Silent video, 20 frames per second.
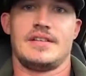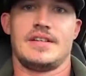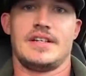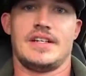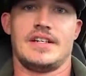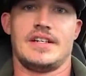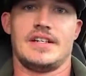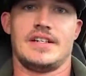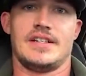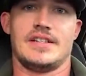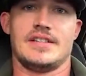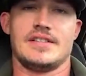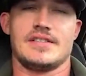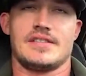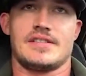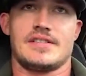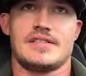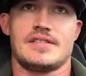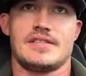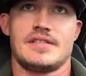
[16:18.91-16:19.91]

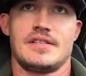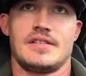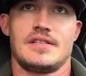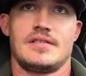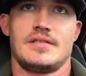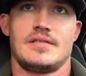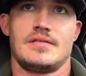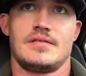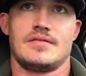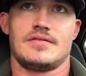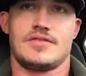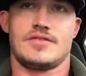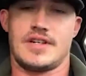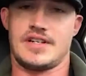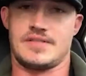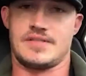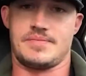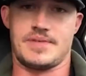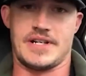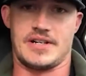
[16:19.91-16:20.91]
is
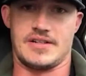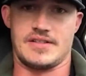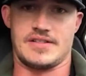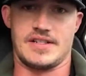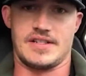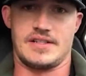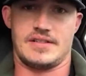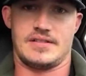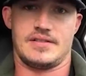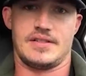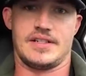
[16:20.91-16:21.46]
transparency.